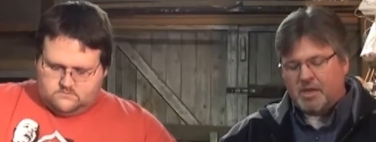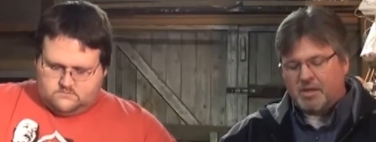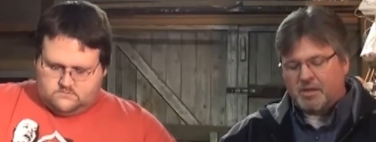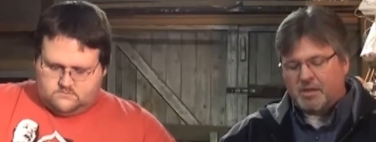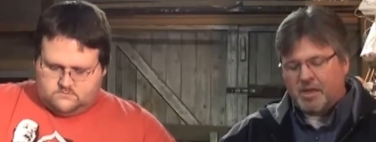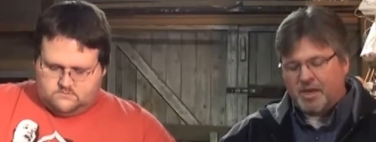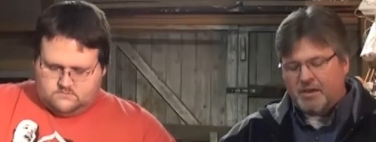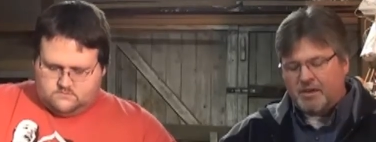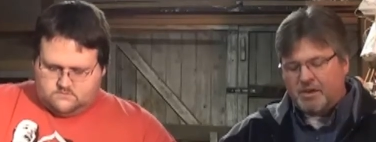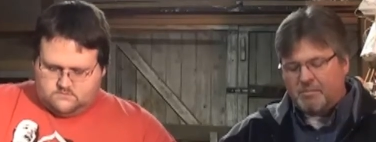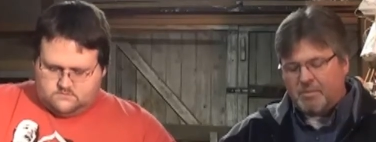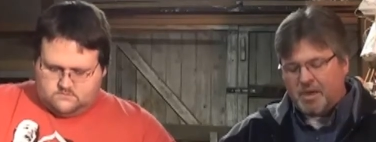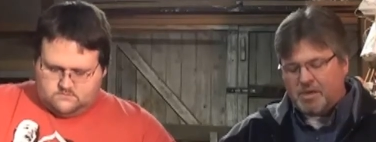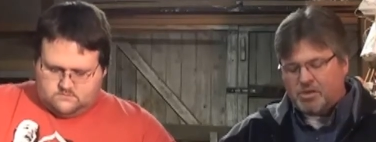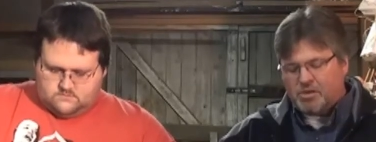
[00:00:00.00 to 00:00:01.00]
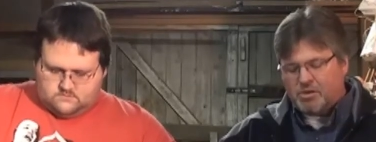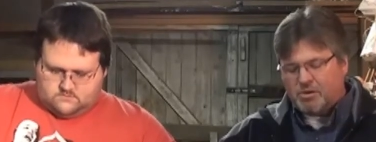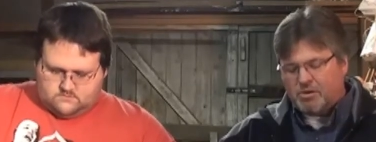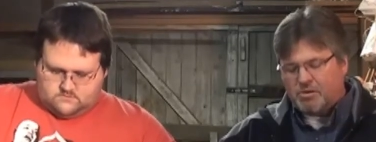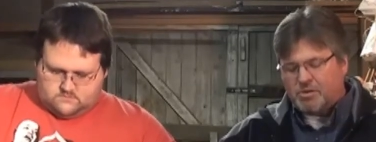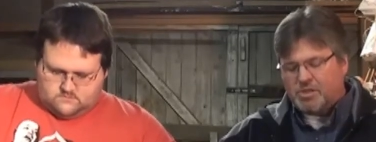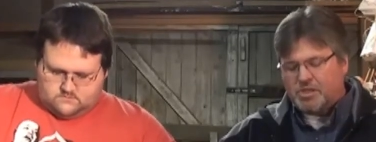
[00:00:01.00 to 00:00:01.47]
Speaker 1: London
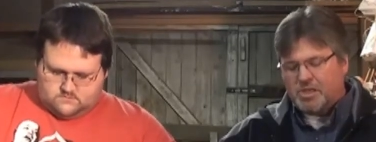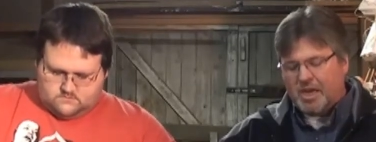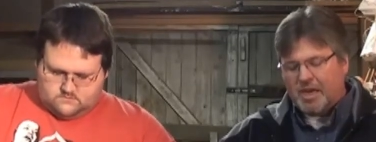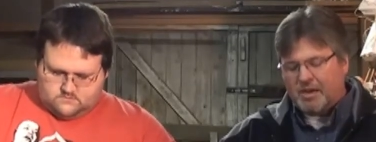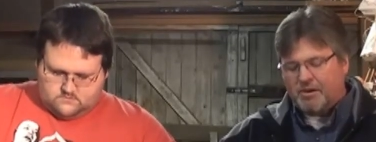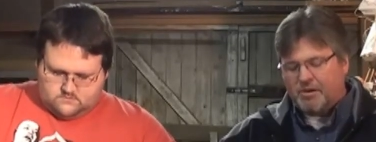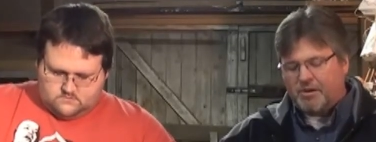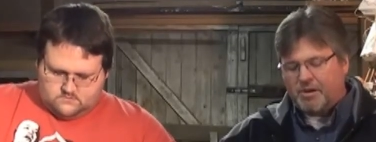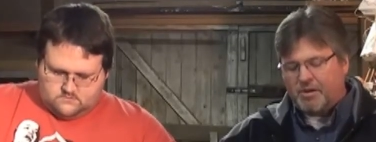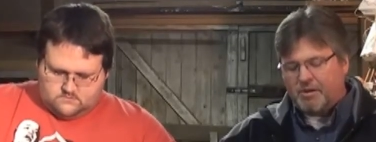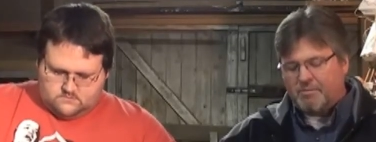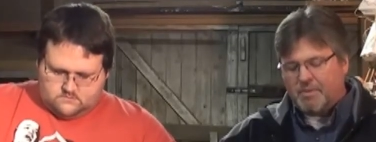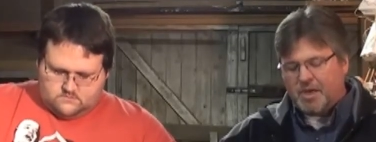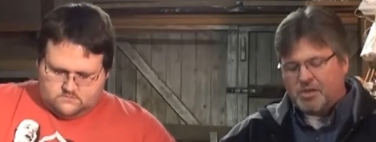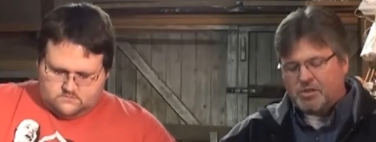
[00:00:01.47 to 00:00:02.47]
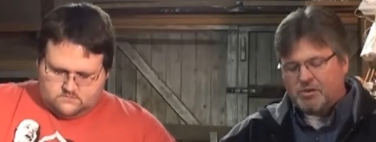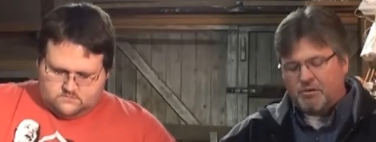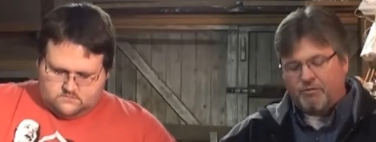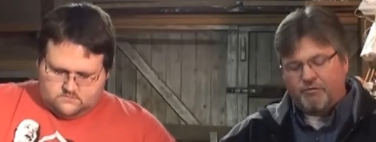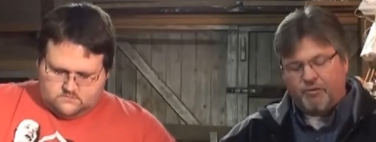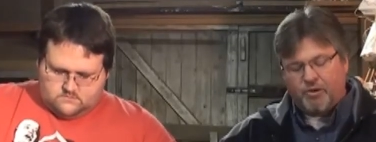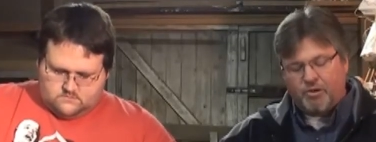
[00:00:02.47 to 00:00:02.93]
mixture, standard mixture
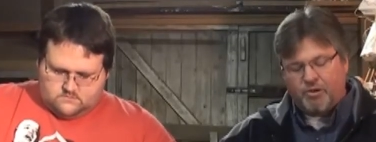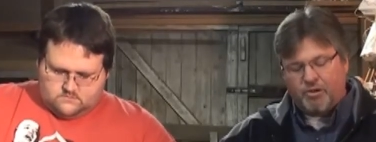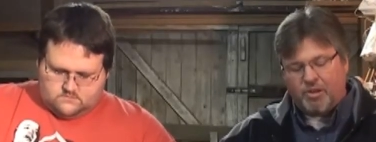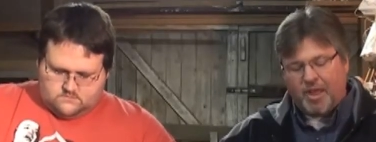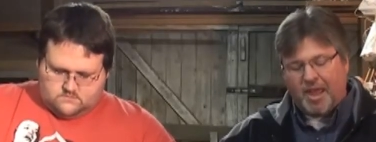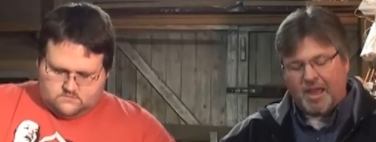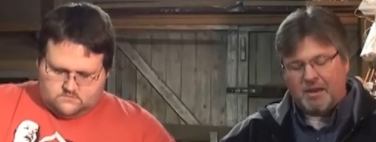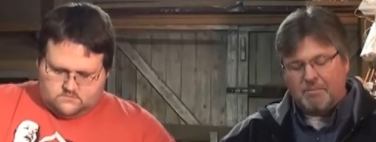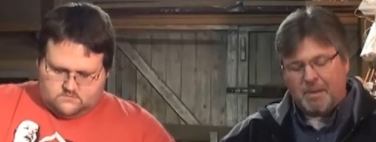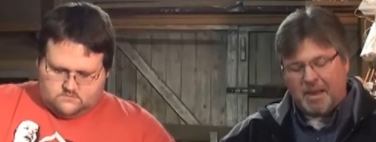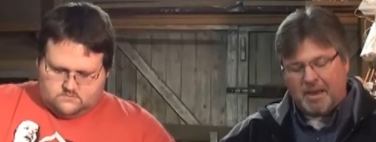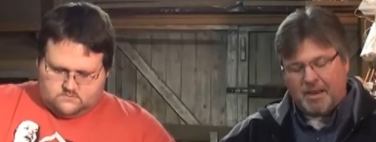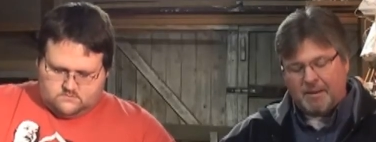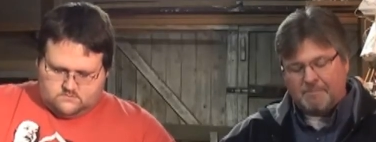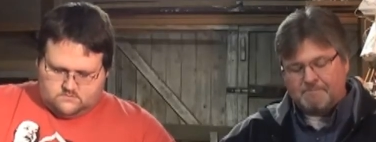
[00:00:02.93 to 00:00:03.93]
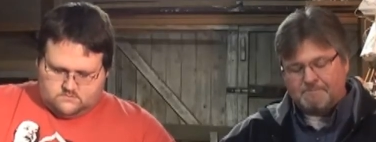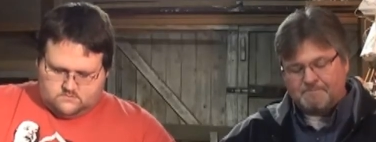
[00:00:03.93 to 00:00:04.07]
full and medium.